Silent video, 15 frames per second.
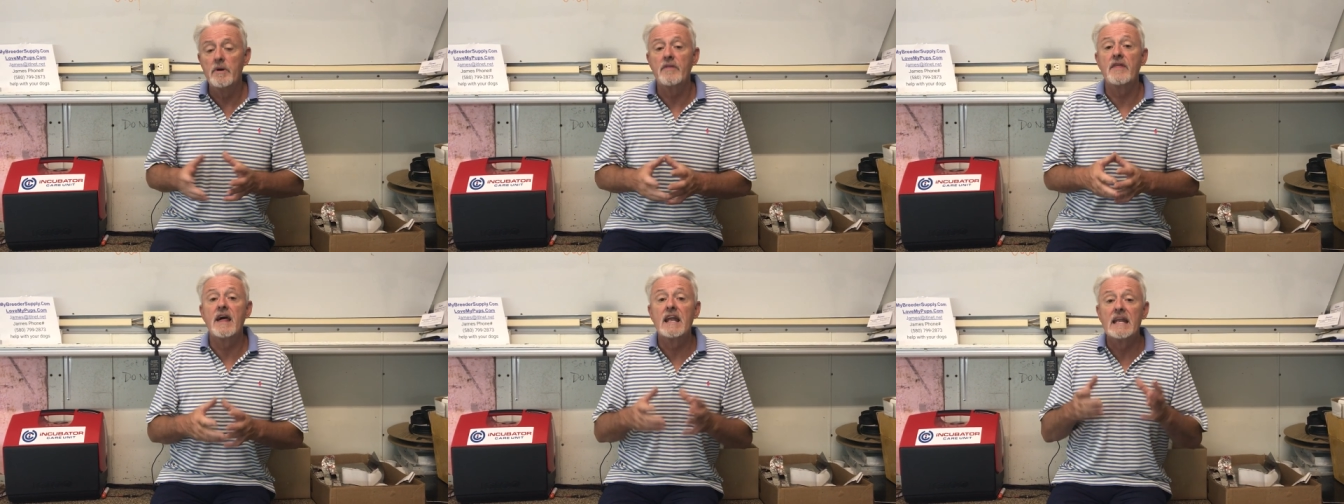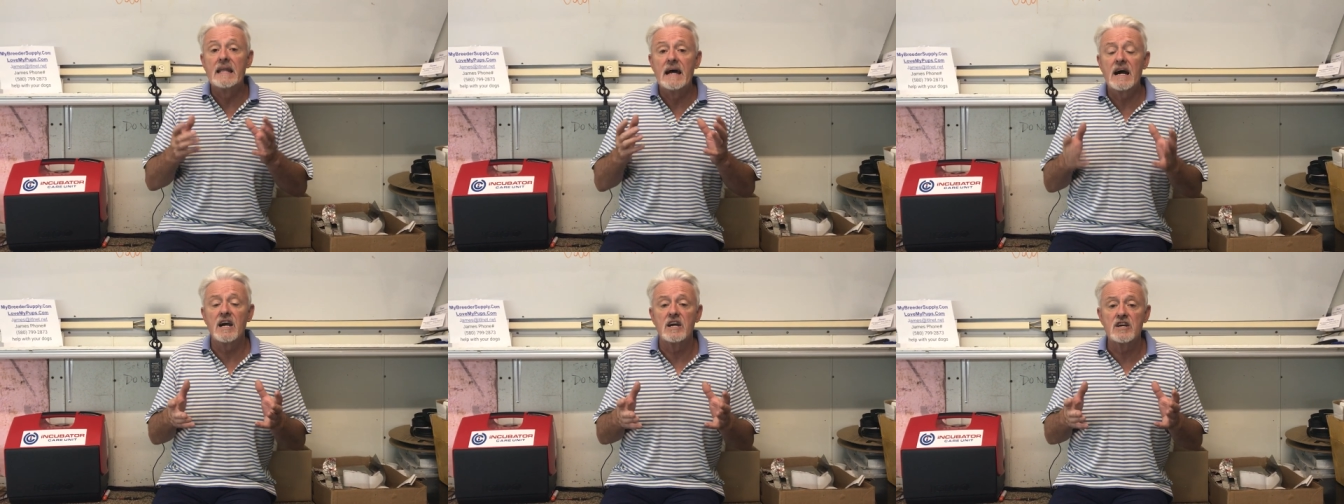but their
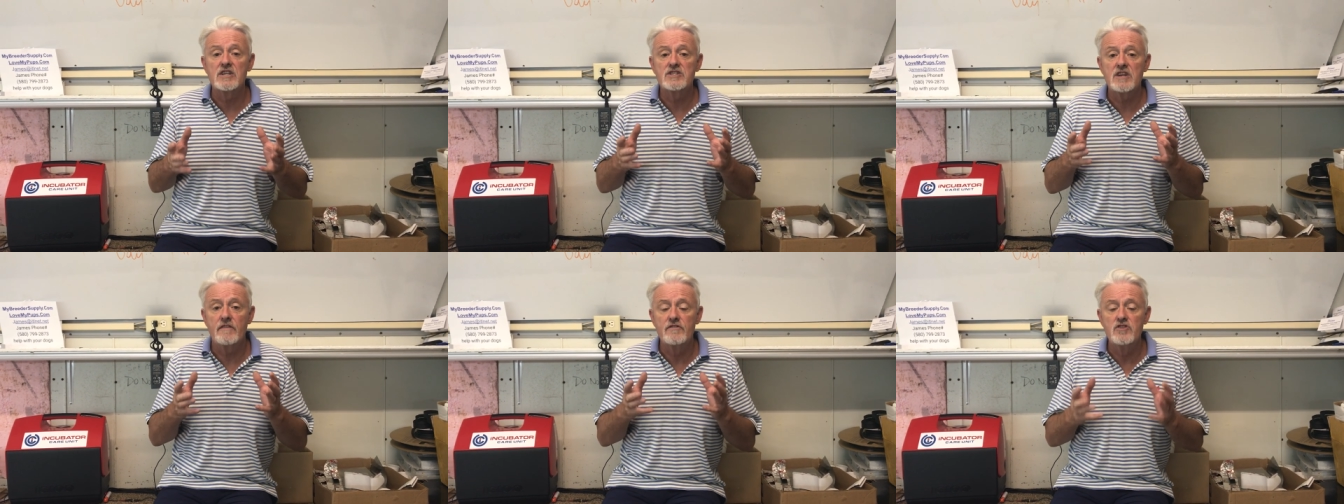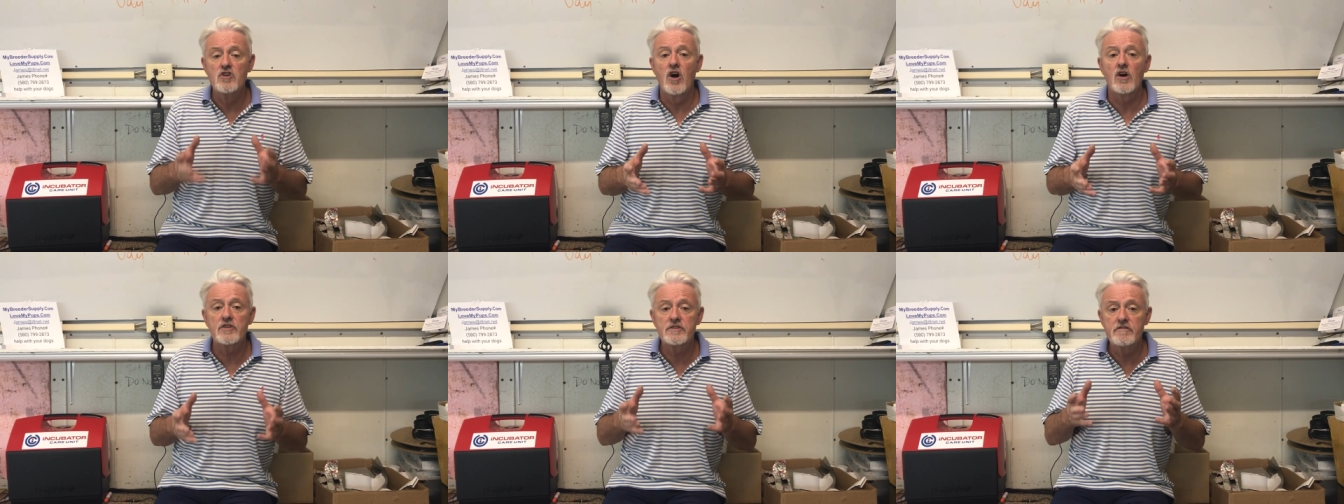lungs have
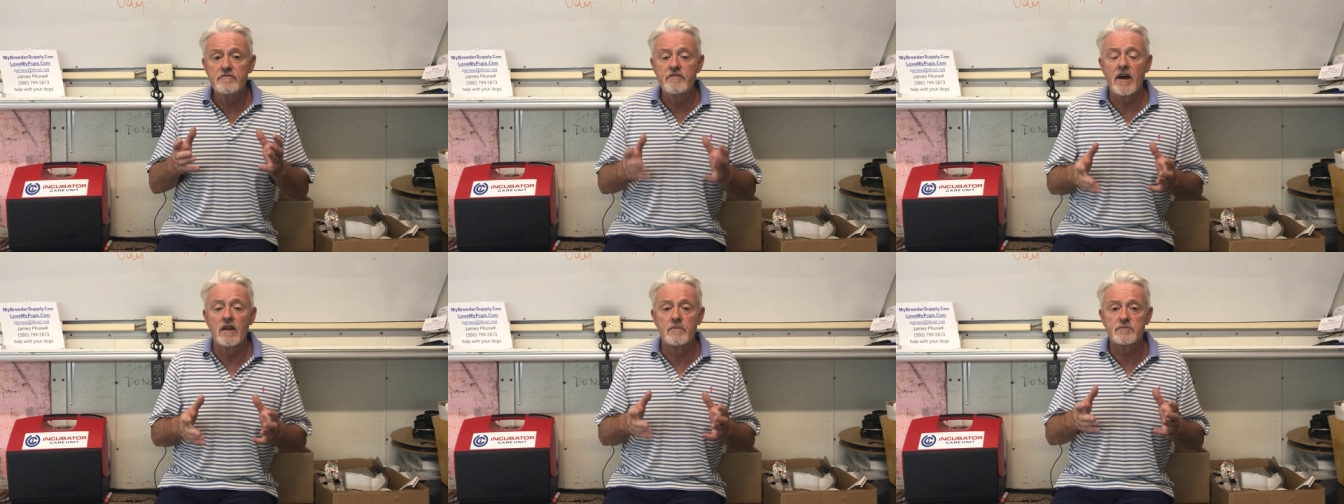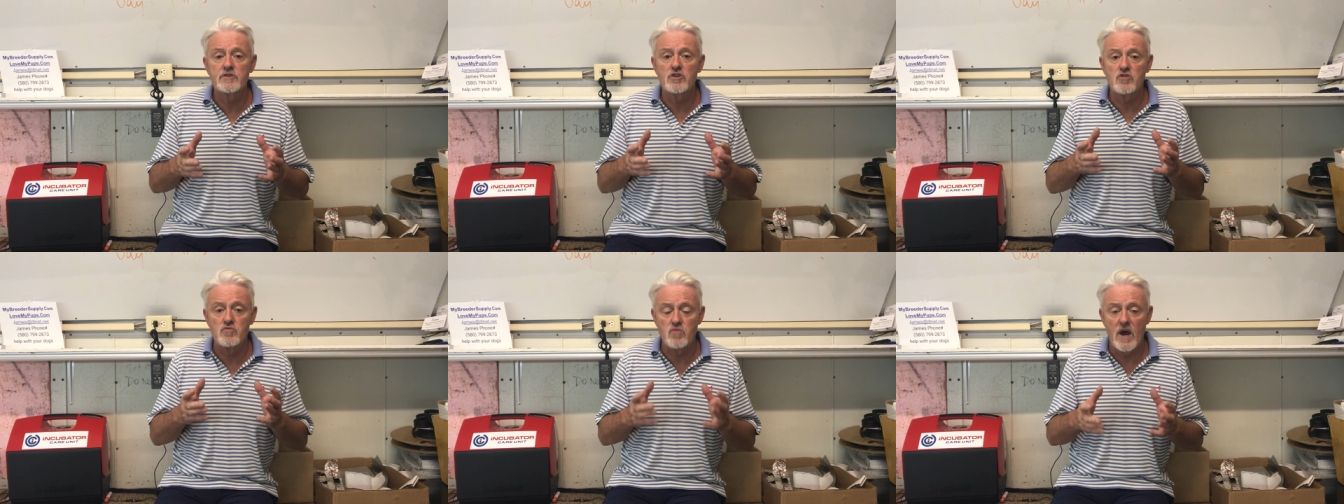not
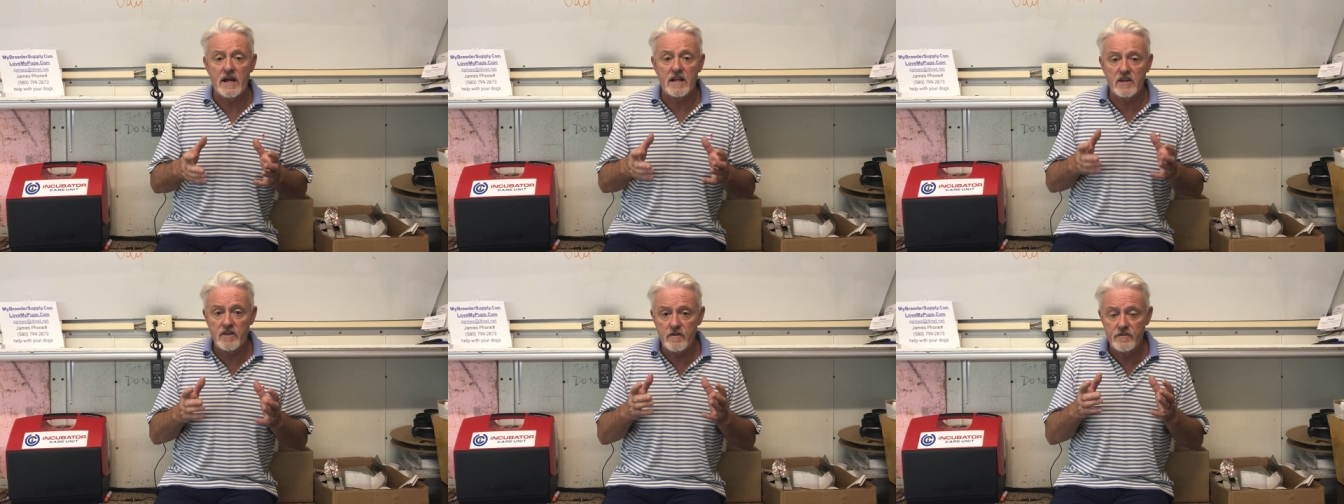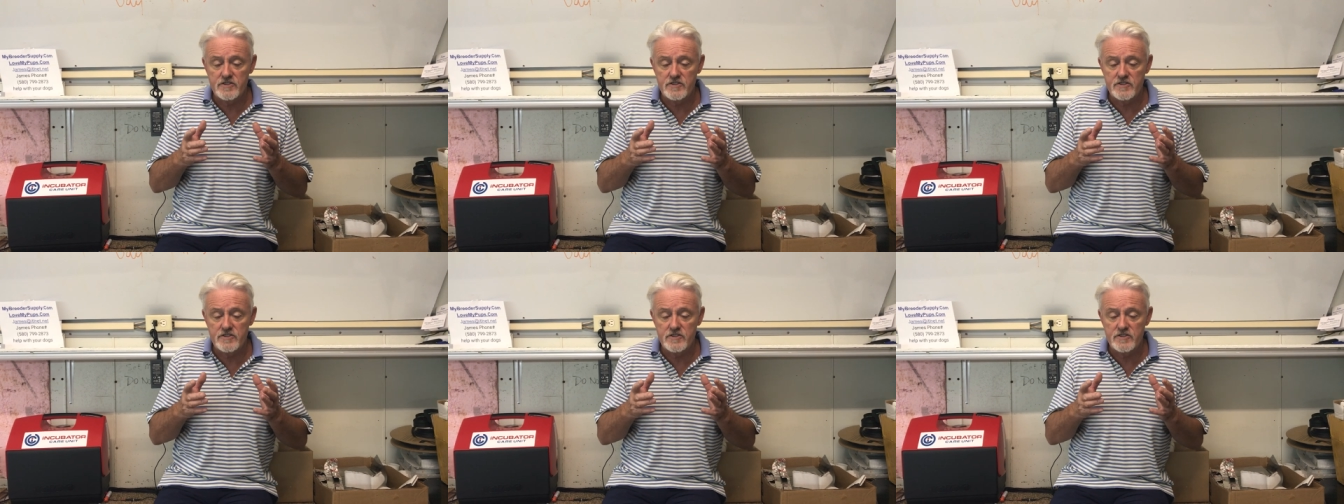developed correct